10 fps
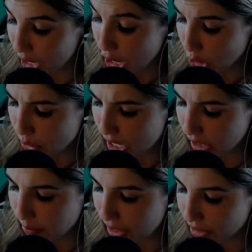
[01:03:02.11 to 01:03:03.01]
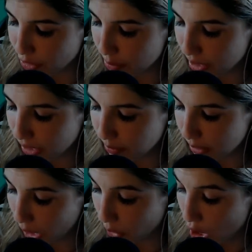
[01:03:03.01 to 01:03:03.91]
You tell him that from me.
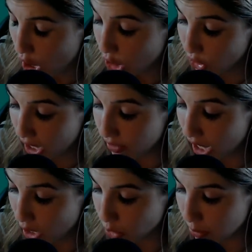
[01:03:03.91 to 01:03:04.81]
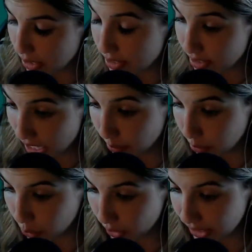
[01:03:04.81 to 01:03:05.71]
Now, your head of house will be Snape,
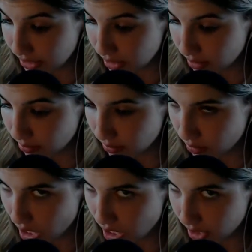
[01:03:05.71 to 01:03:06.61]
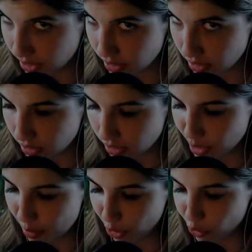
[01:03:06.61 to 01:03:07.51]
will it?" "Yes," said
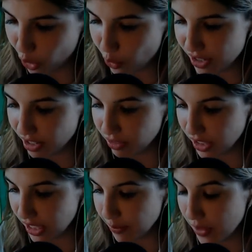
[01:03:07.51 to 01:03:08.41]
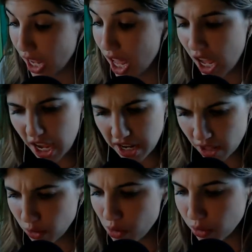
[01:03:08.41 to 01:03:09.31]
Malfoy resentfully.
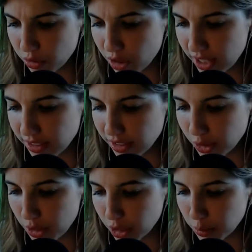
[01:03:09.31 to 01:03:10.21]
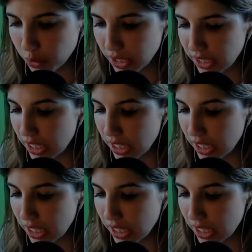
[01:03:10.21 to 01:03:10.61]
"Another old friend," growled Moody.